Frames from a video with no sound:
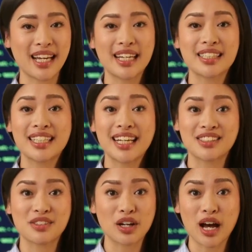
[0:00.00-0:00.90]
In the
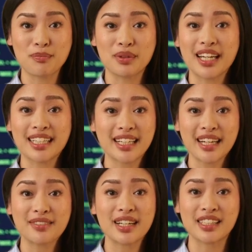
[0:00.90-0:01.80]
case of CarPlay,
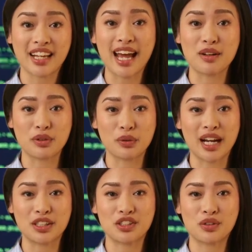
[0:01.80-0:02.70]
the attack
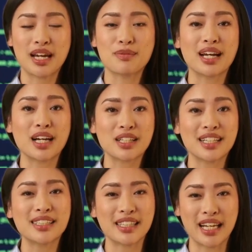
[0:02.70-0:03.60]
requires direct
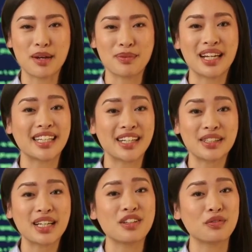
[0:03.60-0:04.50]
pairing, making it
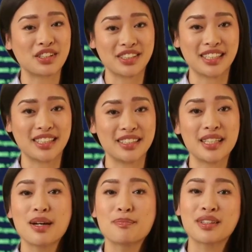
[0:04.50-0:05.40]
less risky,
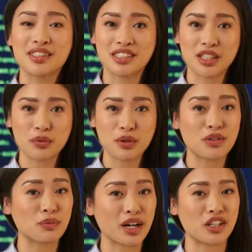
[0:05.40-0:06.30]
but still
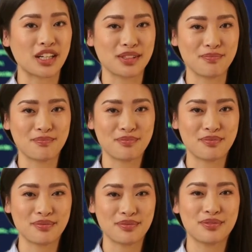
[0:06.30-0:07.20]
worth watching.
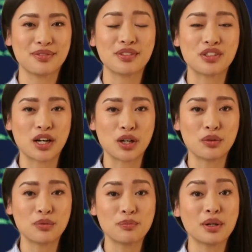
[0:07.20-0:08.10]

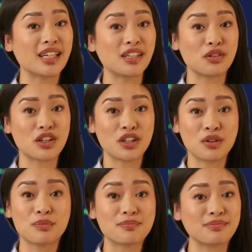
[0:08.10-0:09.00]
So, what can you
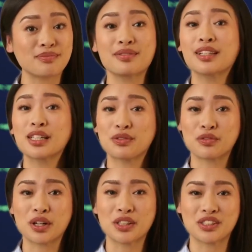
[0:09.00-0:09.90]
do?
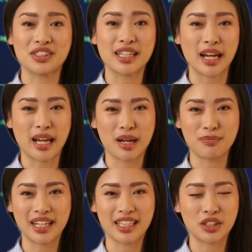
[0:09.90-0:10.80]
First, update